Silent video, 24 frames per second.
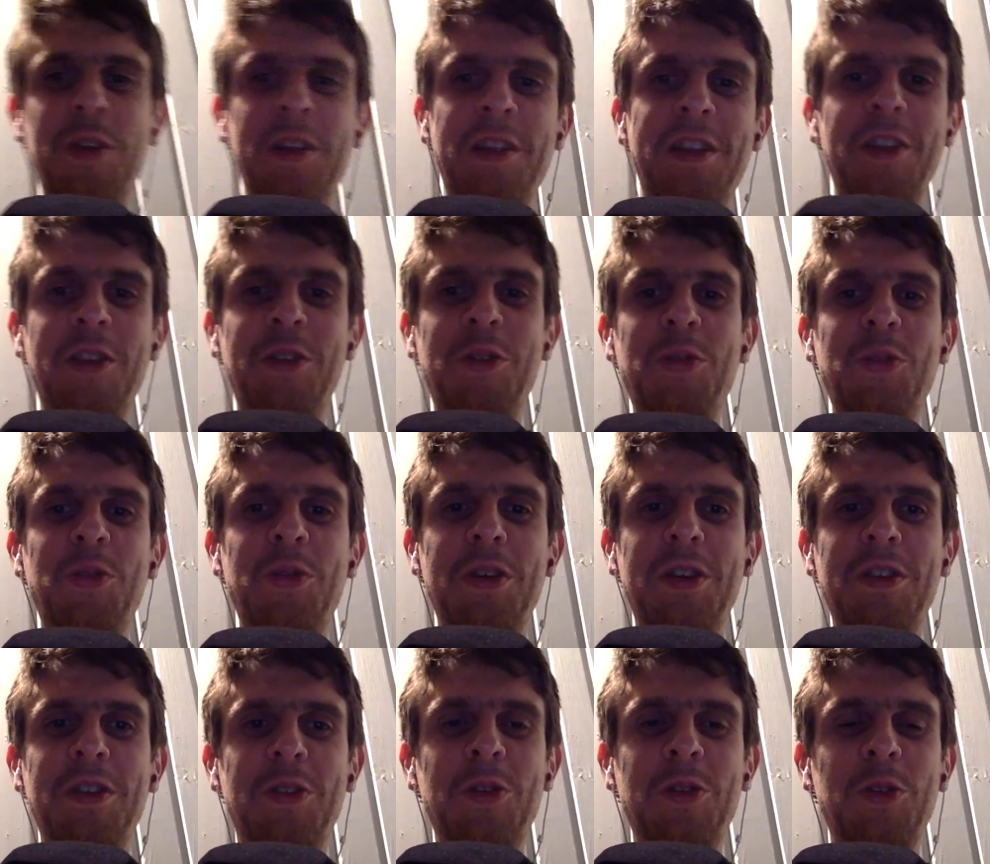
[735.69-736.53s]
thing they do
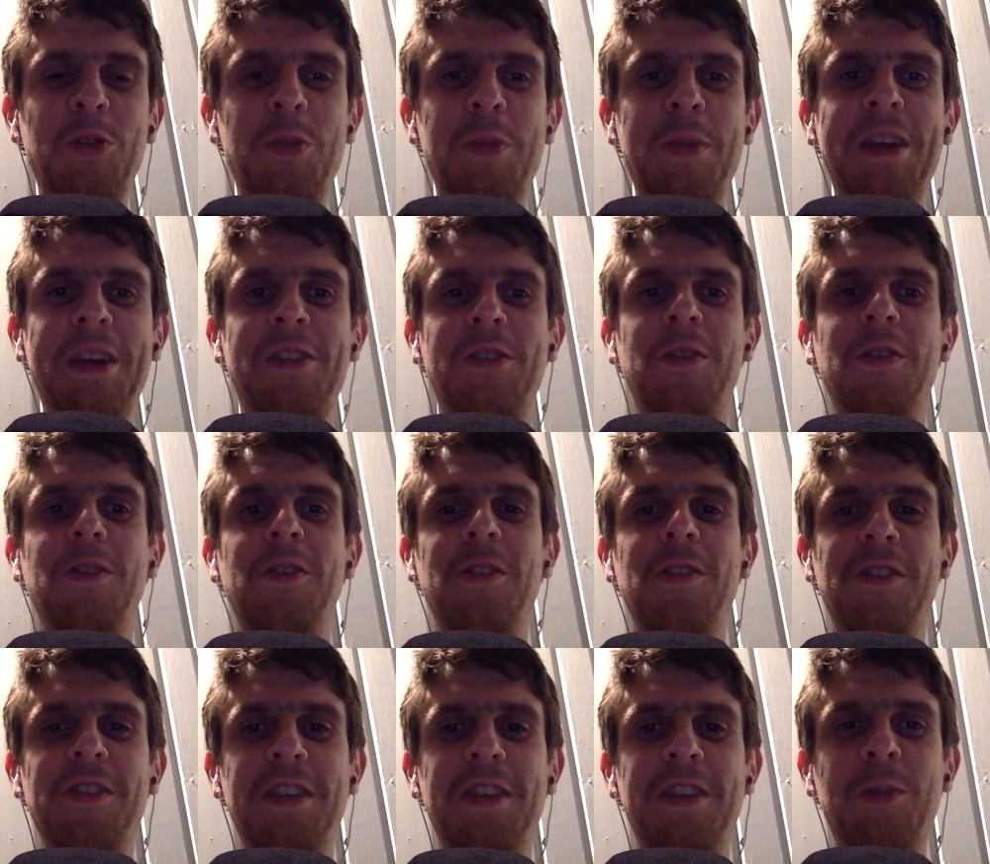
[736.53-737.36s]
is go to
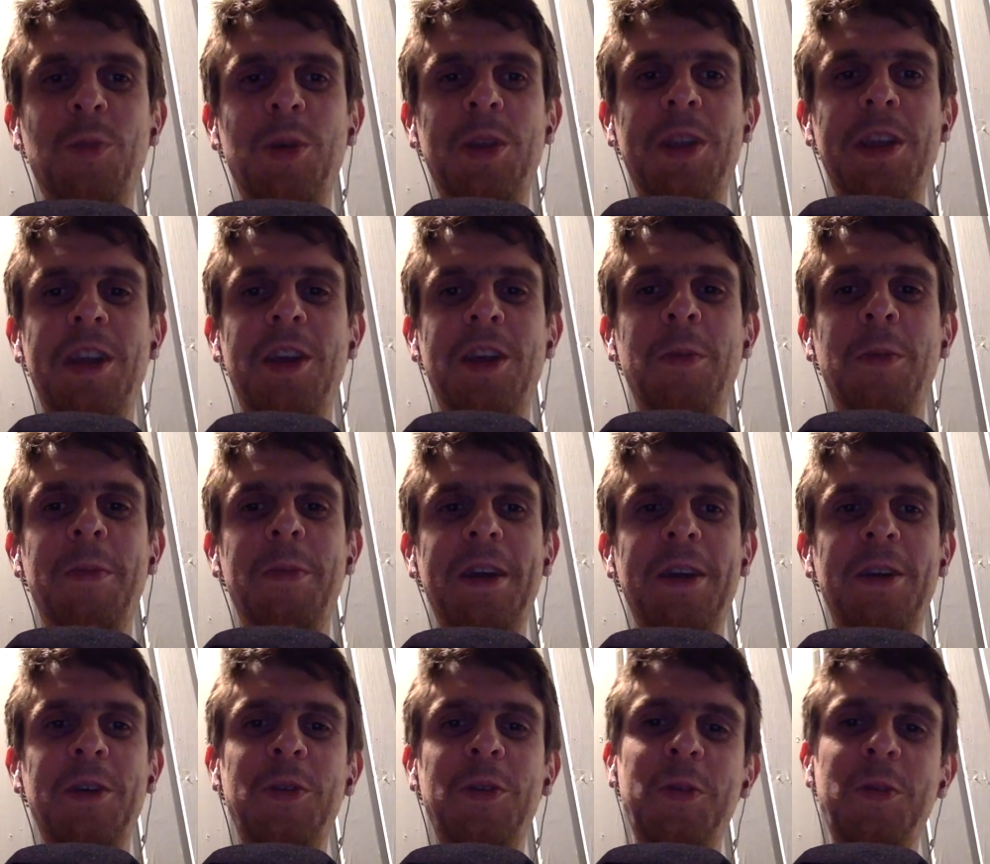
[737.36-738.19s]
McDonald's. And when they come
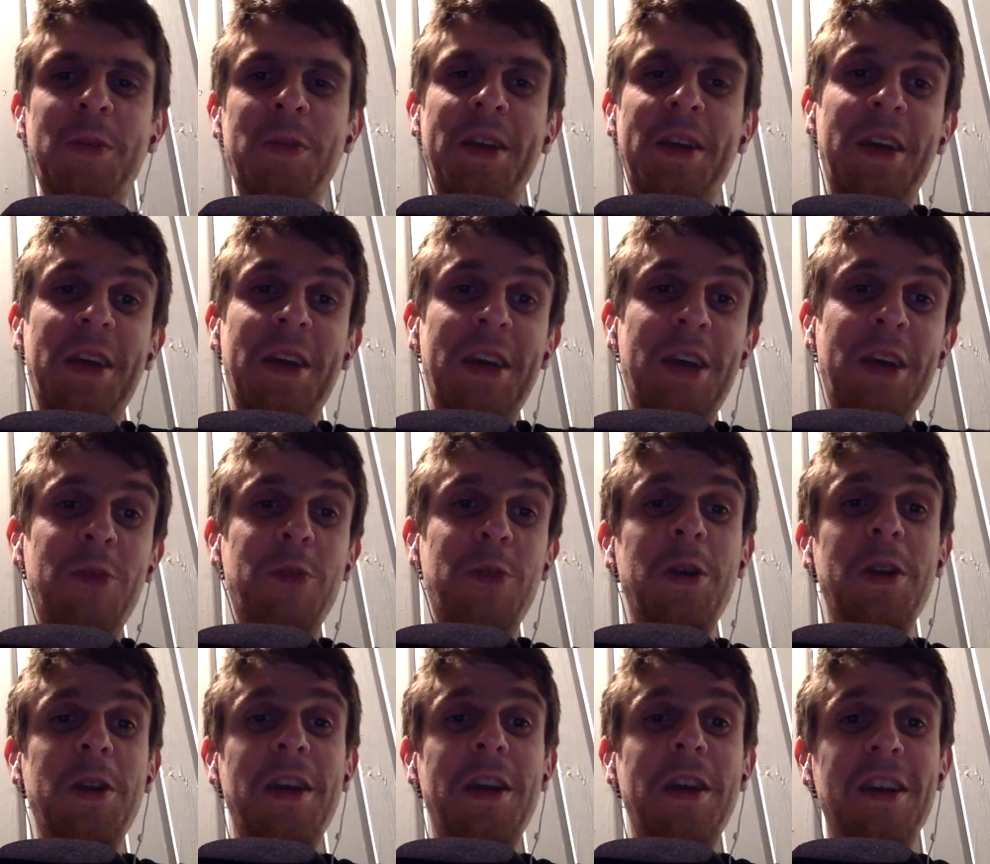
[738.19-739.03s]
back home,
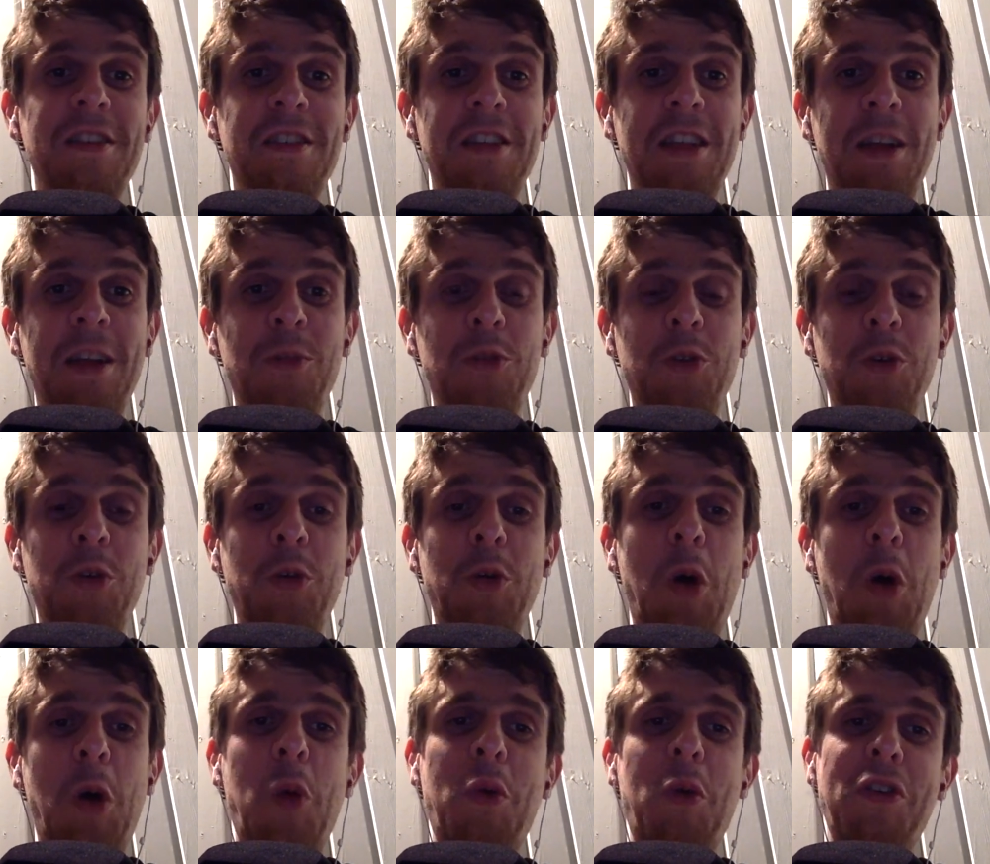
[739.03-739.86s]
everybody asks them,
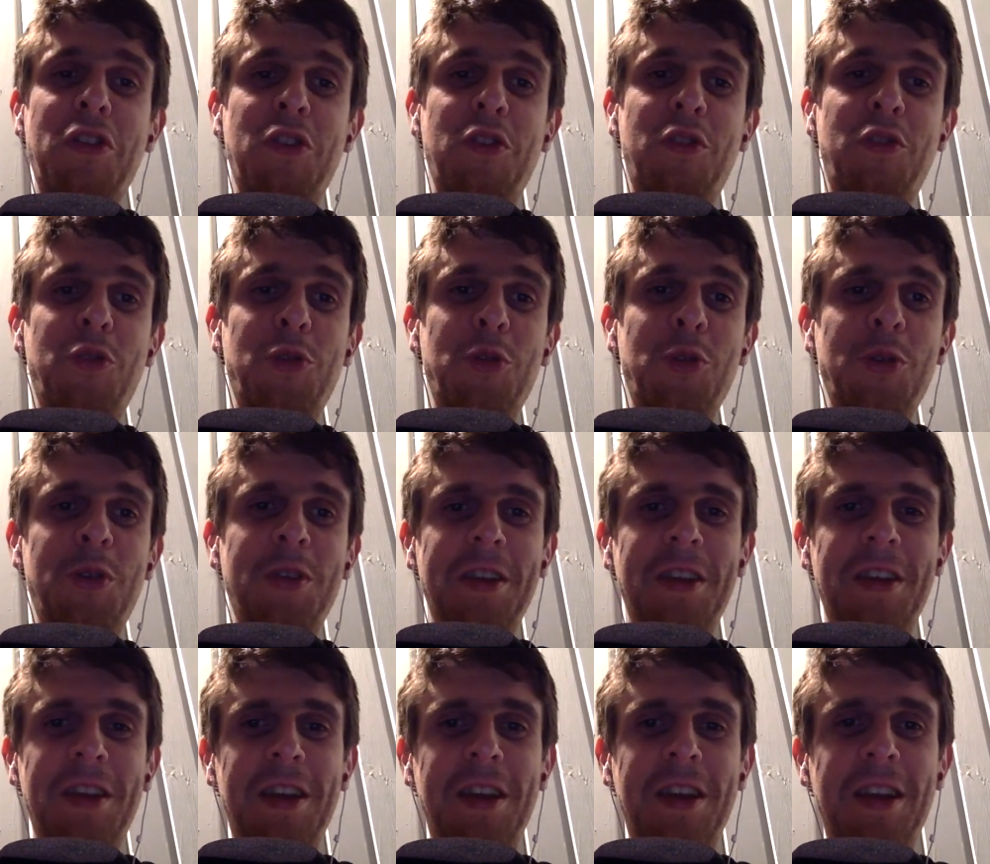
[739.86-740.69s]
"So how was the
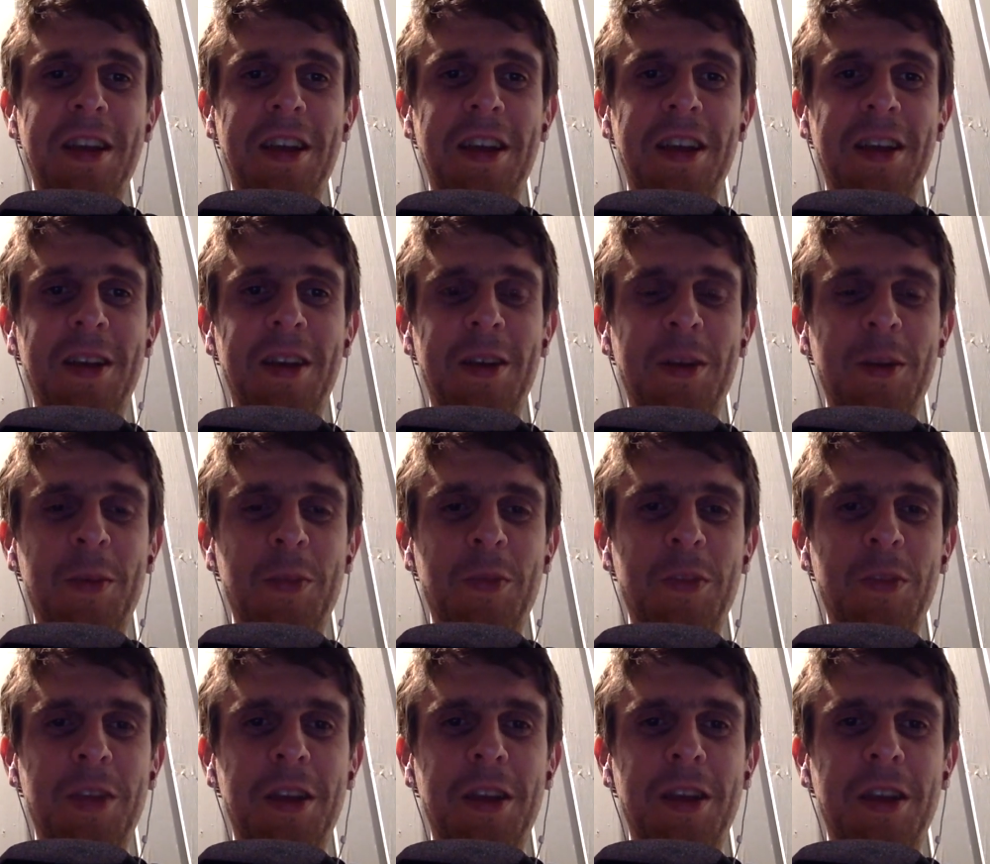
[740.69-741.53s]
food uh,
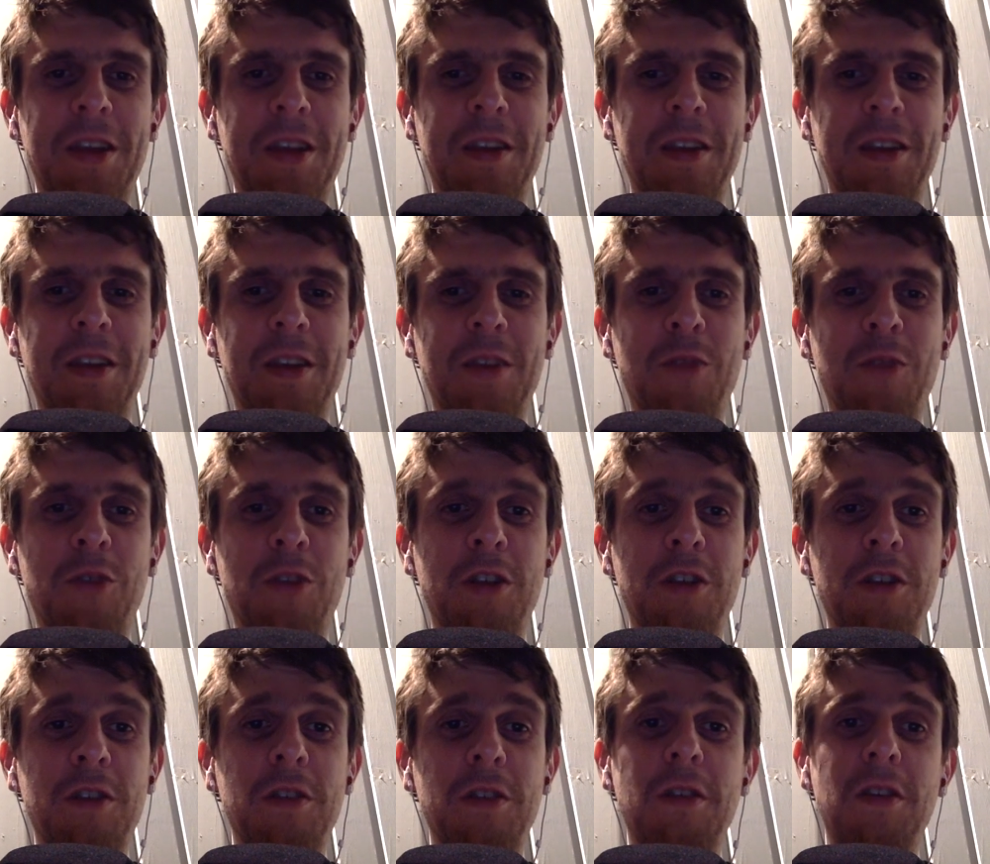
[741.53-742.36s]
um, in in
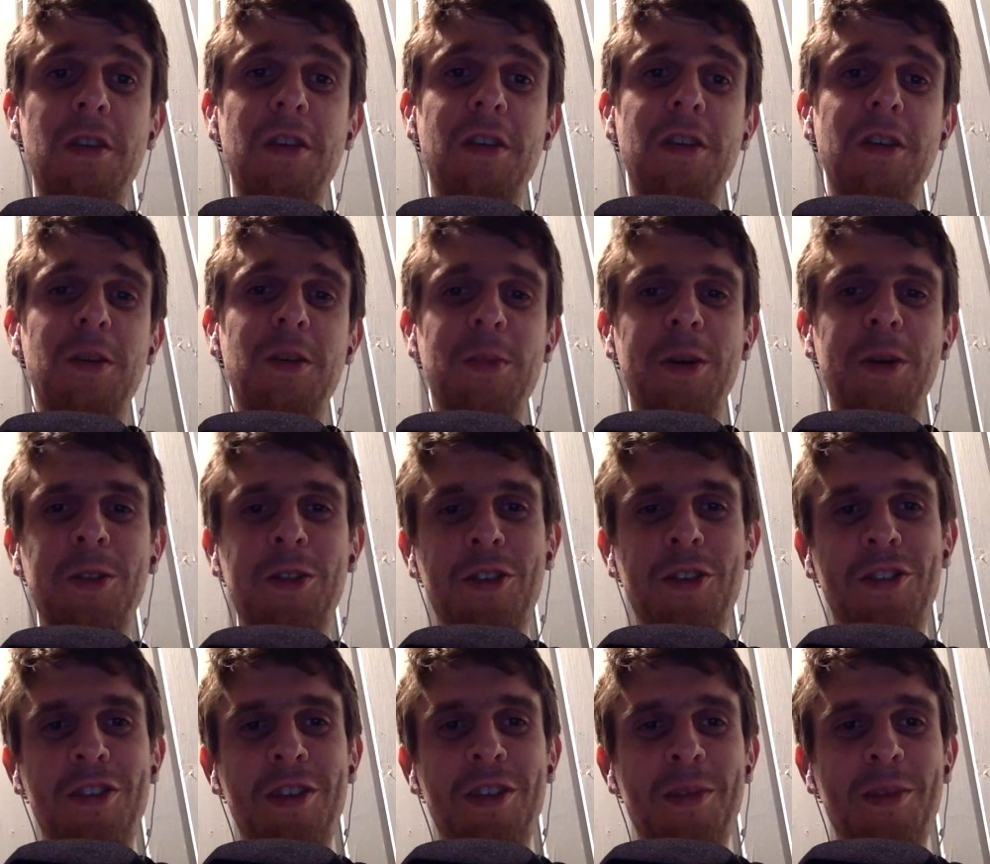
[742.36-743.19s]
France?" Uh, about
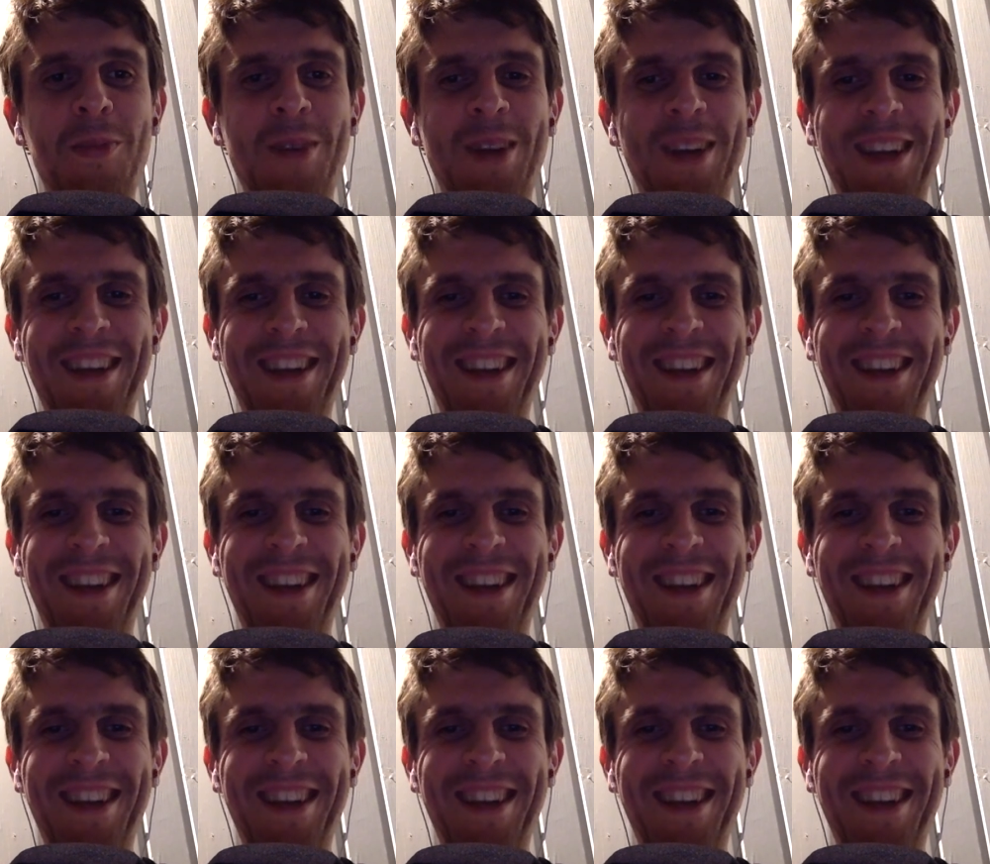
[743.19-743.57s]
the same.